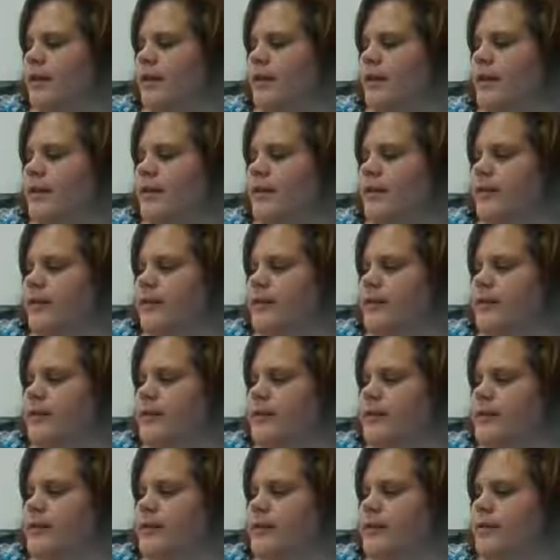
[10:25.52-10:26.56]

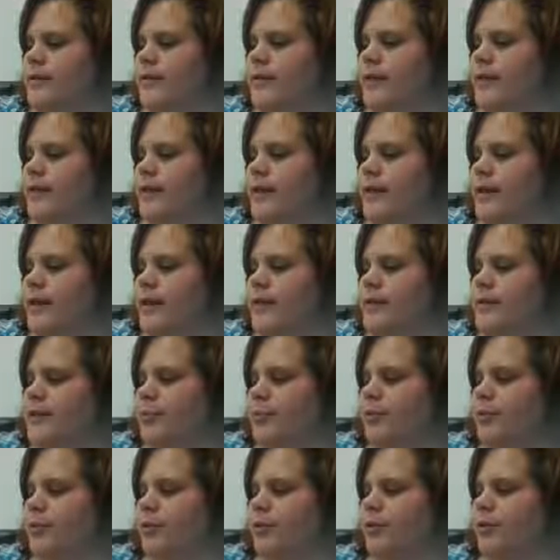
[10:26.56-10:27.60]
is, and it's
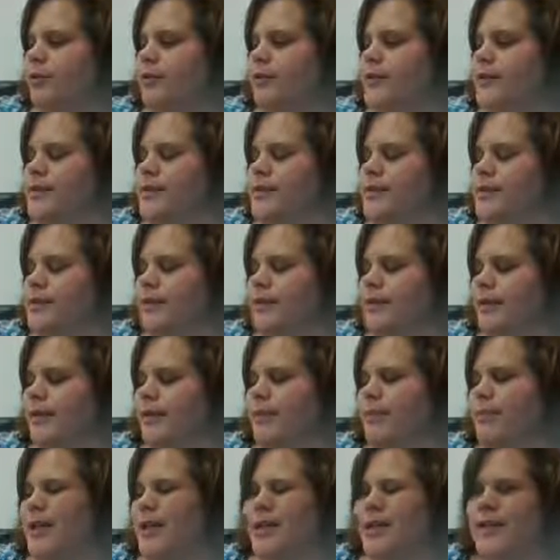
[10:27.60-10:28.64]
plural because it's
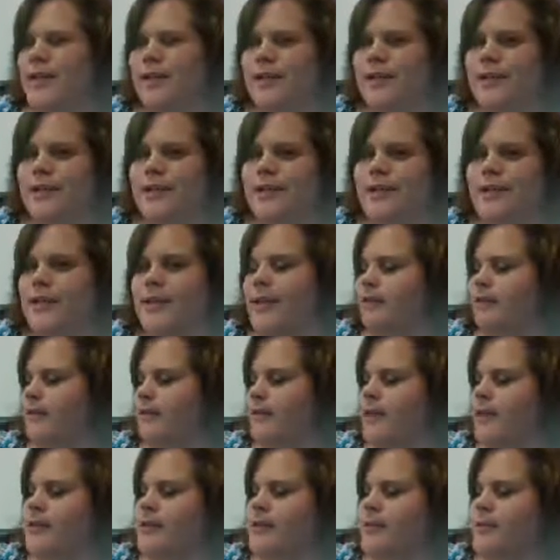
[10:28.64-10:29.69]
like many things that get
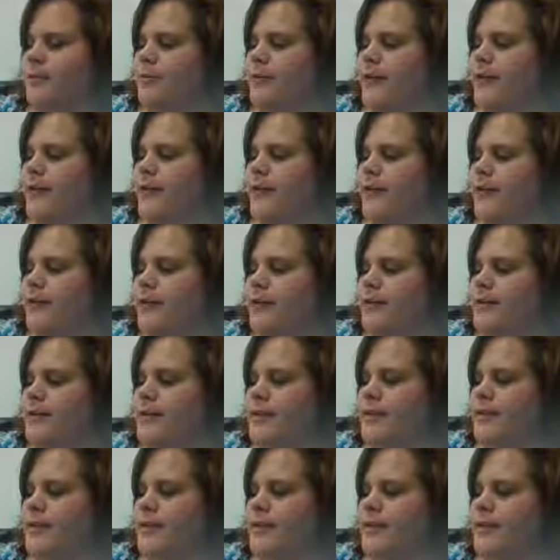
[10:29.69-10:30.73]
fixed, so mechanics
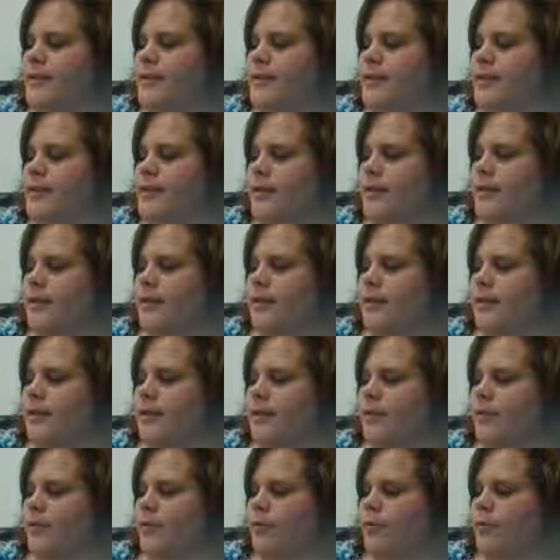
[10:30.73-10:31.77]
is
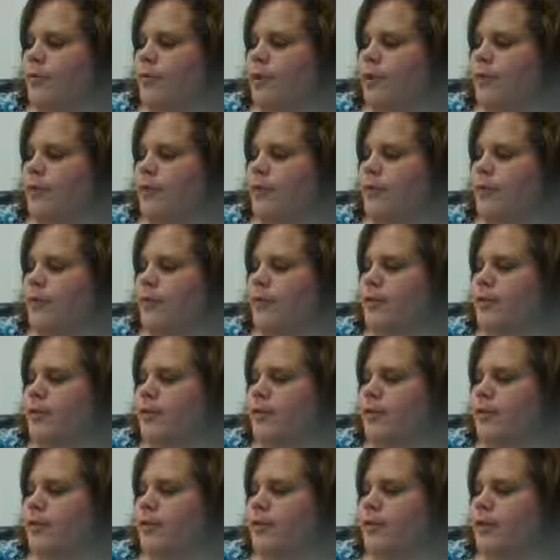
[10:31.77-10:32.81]

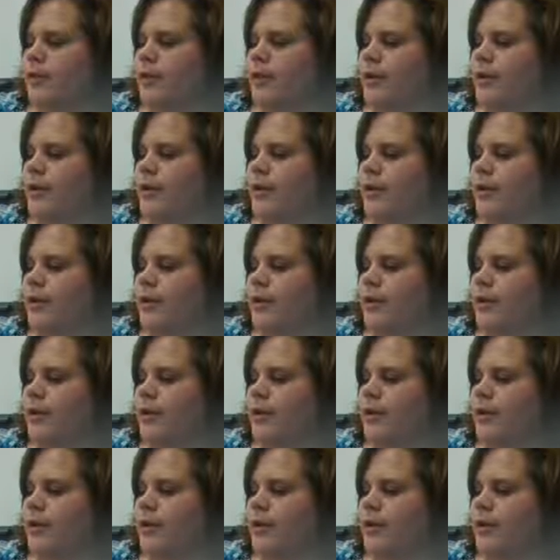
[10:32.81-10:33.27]
1/3